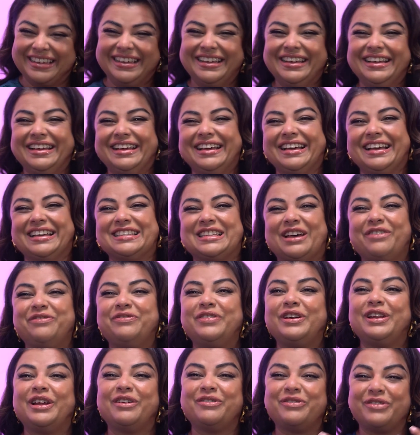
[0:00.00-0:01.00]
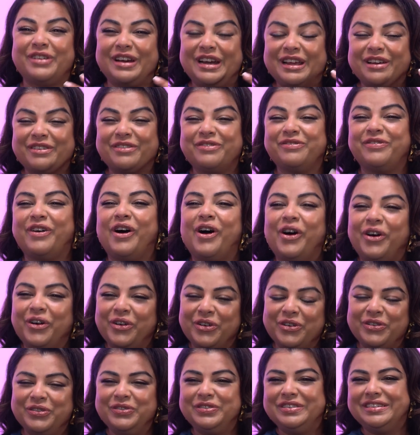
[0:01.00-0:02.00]
Yeah. I feel I've really
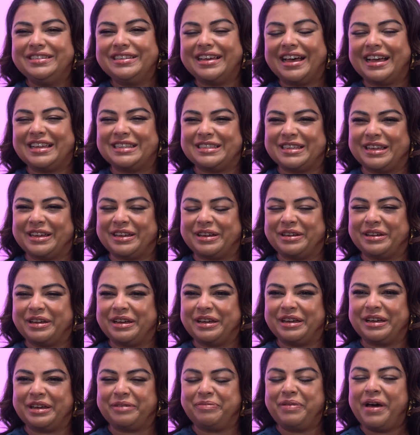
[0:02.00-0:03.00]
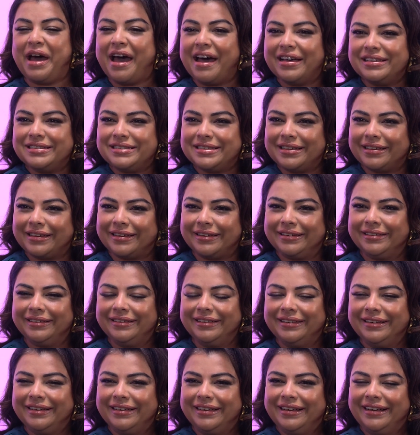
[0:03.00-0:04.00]
evolved as a, a person.
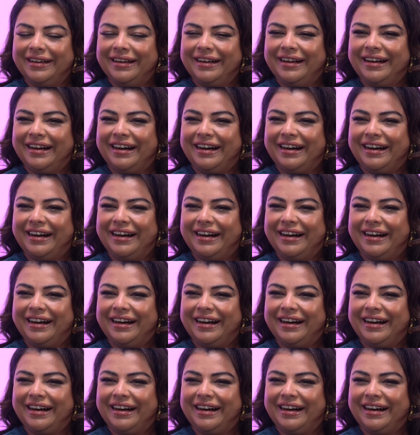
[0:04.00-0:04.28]
Mm-hmm.